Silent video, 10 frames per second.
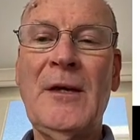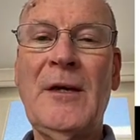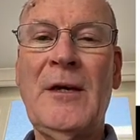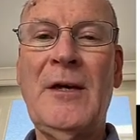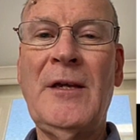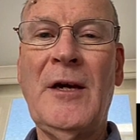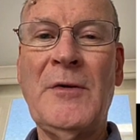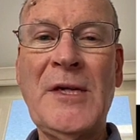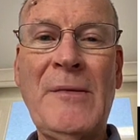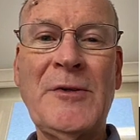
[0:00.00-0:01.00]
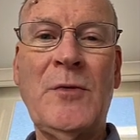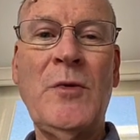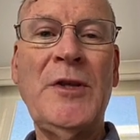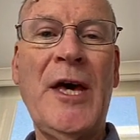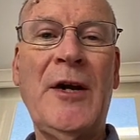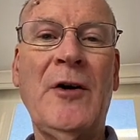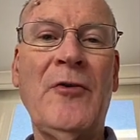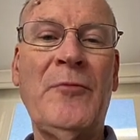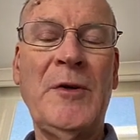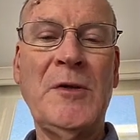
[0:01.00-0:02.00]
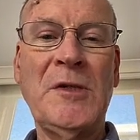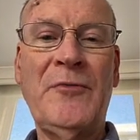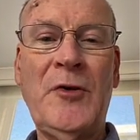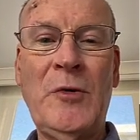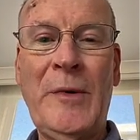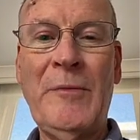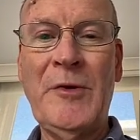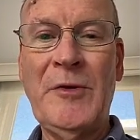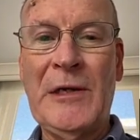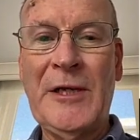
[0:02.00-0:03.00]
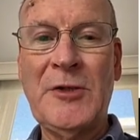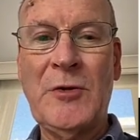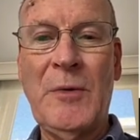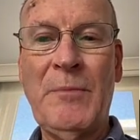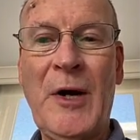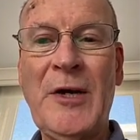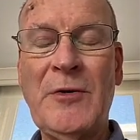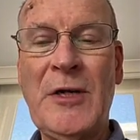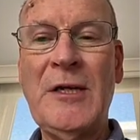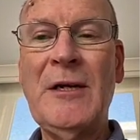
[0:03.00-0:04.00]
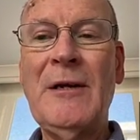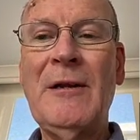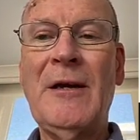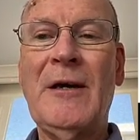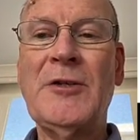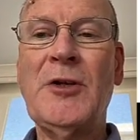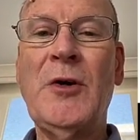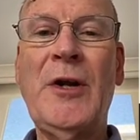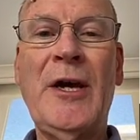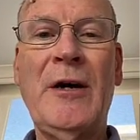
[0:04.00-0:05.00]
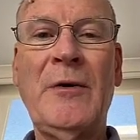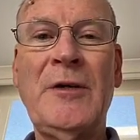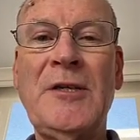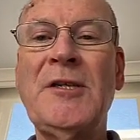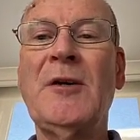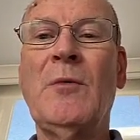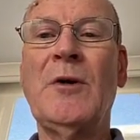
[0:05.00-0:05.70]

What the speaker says: And I was able to read that off because if you remember in the lecture on binary, I showed how easy it